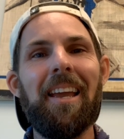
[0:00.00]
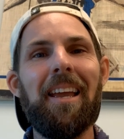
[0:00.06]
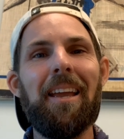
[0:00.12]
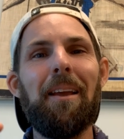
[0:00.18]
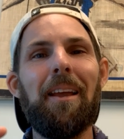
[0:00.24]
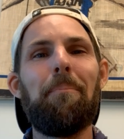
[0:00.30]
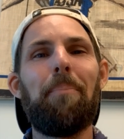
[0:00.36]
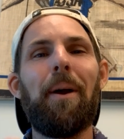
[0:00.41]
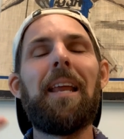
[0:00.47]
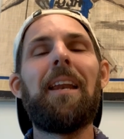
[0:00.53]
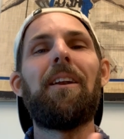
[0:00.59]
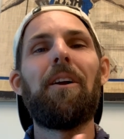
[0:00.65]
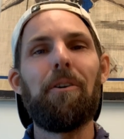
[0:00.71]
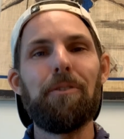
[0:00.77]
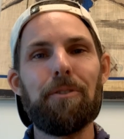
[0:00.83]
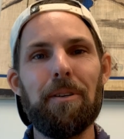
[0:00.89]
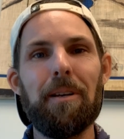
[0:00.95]
and paint an
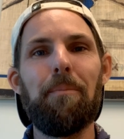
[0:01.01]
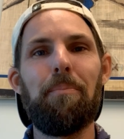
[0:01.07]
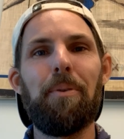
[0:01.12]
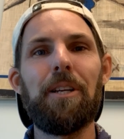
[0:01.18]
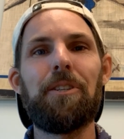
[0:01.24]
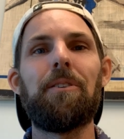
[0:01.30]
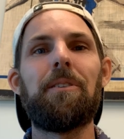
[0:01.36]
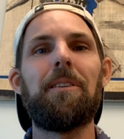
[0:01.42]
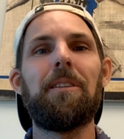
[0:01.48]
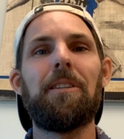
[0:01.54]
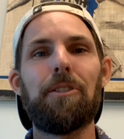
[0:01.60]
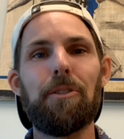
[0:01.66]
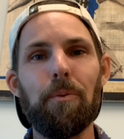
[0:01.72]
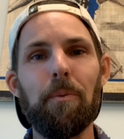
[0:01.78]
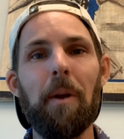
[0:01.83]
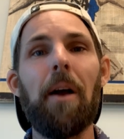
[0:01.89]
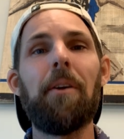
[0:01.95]
alternate picture to the
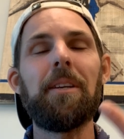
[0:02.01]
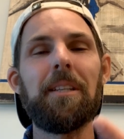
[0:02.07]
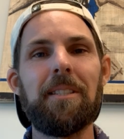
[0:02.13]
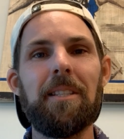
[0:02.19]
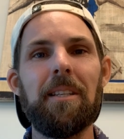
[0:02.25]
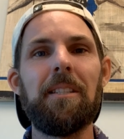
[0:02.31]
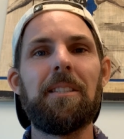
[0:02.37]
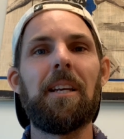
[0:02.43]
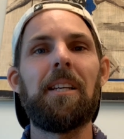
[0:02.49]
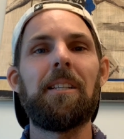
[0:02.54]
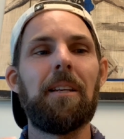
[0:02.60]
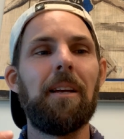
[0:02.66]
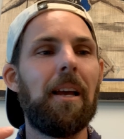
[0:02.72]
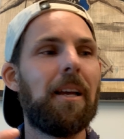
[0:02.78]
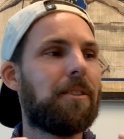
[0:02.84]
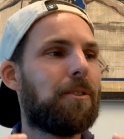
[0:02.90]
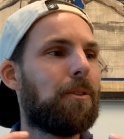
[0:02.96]
surrounding cities
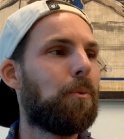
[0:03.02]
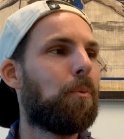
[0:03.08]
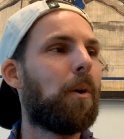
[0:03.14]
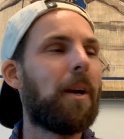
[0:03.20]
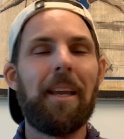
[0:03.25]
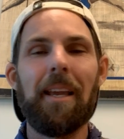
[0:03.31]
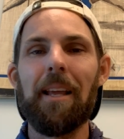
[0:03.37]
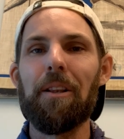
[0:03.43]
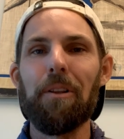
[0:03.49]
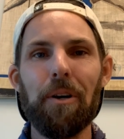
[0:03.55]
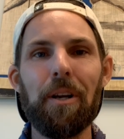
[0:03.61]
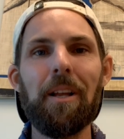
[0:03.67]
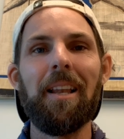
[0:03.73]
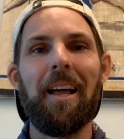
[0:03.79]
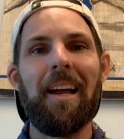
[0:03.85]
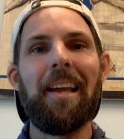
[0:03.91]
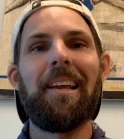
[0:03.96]
as to what it can look
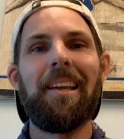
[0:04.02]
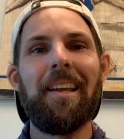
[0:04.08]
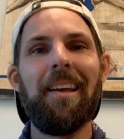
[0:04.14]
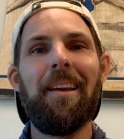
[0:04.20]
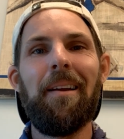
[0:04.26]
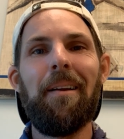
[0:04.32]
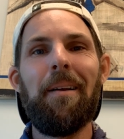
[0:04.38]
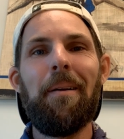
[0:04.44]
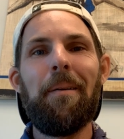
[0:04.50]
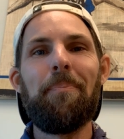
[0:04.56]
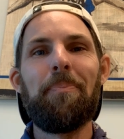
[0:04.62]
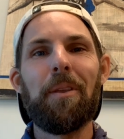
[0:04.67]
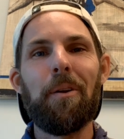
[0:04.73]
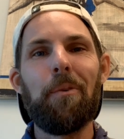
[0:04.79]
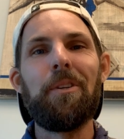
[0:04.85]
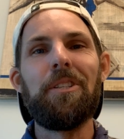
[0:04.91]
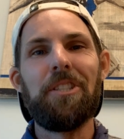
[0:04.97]
like
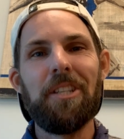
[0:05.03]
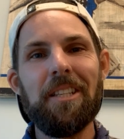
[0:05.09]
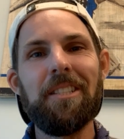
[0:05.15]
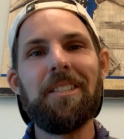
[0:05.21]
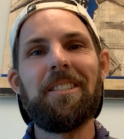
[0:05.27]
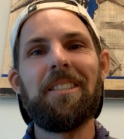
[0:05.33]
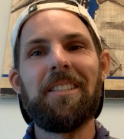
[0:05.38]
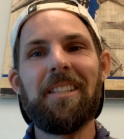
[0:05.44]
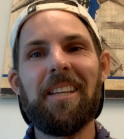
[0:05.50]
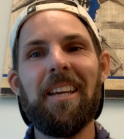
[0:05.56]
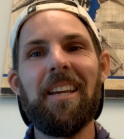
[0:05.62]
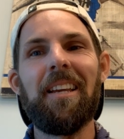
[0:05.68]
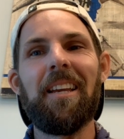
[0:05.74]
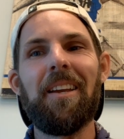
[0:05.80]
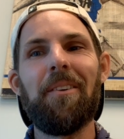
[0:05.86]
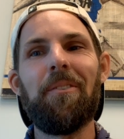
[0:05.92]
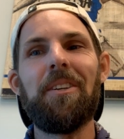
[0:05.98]
when Jesus is
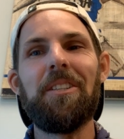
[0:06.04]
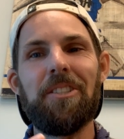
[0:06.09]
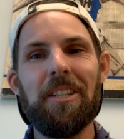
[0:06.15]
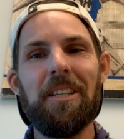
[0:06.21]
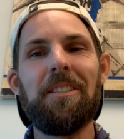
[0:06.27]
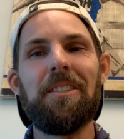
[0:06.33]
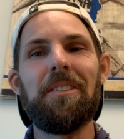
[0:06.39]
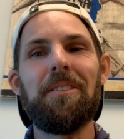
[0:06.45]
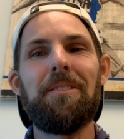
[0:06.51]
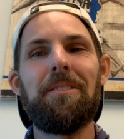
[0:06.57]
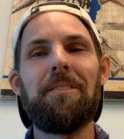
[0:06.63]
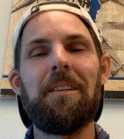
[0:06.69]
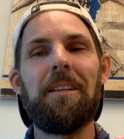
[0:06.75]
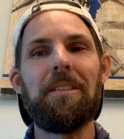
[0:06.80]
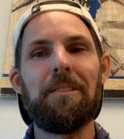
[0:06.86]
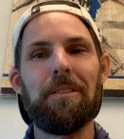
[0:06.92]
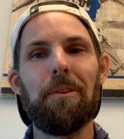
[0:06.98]
King and when Jesus
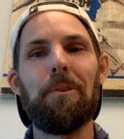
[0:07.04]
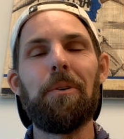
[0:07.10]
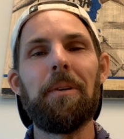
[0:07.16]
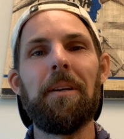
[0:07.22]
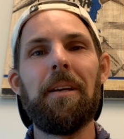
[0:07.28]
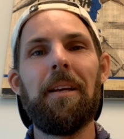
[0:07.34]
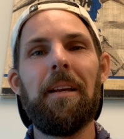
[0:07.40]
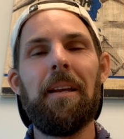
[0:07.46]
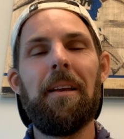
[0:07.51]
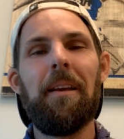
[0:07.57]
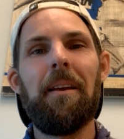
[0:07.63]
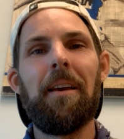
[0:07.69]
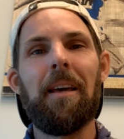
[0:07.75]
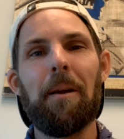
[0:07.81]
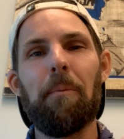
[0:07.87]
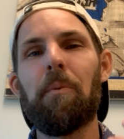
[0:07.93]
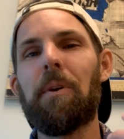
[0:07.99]
is Lord.
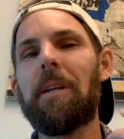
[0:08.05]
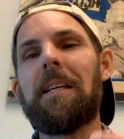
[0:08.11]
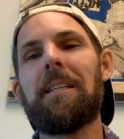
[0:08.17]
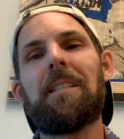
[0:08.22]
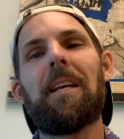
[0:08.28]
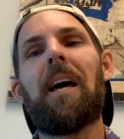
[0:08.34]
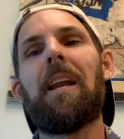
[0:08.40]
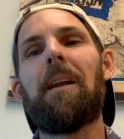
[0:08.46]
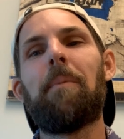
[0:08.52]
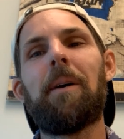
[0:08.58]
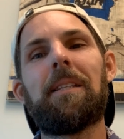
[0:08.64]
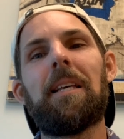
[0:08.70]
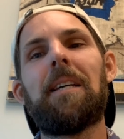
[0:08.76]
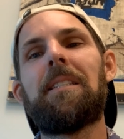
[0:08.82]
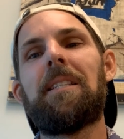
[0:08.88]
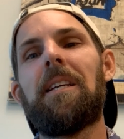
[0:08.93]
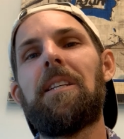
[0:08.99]
And I'm really excited about
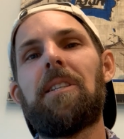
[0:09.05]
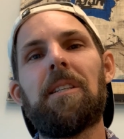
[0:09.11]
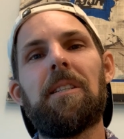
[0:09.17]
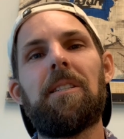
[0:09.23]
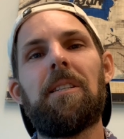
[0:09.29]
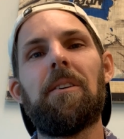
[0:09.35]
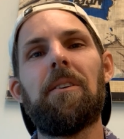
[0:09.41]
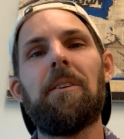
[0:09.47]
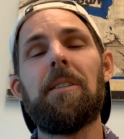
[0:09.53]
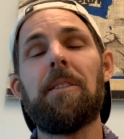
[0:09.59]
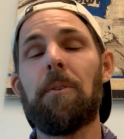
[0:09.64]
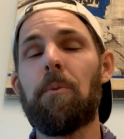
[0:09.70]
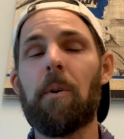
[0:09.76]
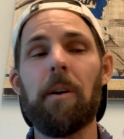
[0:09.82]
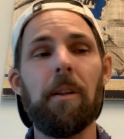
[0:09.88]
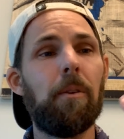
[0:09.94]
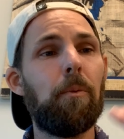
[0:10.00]
that teaching series. And
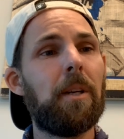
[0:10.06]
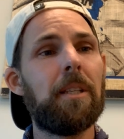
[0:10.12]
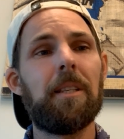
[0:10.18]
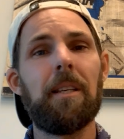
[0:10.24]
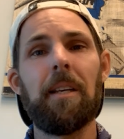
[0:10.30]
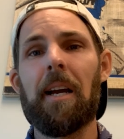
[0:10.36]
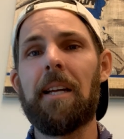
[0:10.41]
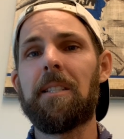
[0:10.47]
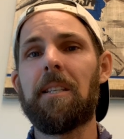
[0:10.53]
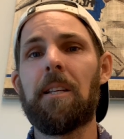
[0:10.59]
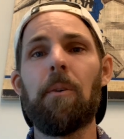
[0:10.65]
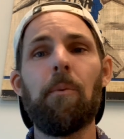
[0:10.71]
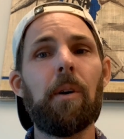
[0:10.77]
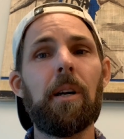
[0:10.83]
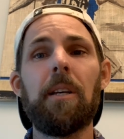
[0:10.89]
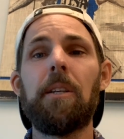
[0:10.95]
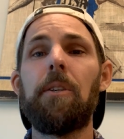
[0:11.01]
one of the Wednesday nights, and then we're
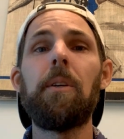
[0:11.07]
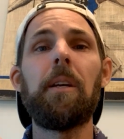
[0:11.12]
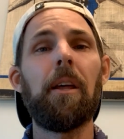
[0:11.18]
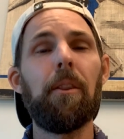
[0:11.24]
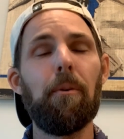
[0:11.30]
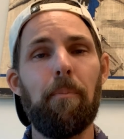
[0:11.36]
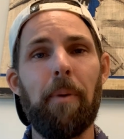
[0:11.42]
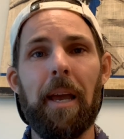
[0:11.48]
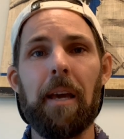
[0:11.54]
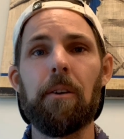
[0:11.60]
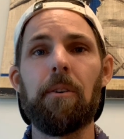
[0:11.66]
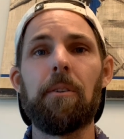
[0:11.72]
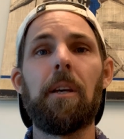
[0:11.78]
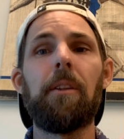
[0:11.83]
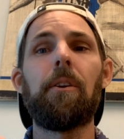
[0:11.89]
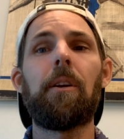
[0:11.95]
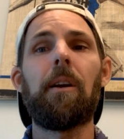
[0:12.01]
going to do another panel,
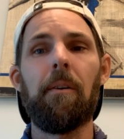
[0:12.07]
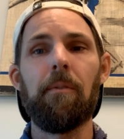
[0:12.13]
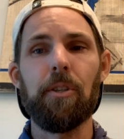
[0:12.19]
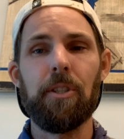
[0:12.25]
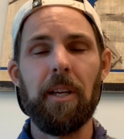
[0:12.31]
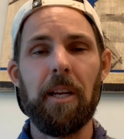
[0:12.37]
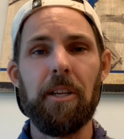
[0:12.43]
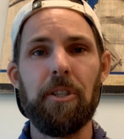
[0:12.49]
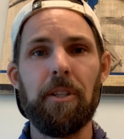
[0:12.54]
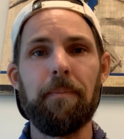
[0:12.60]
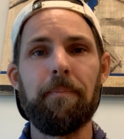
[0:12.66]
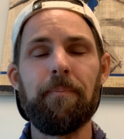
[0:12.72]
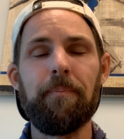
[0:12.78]
another conversation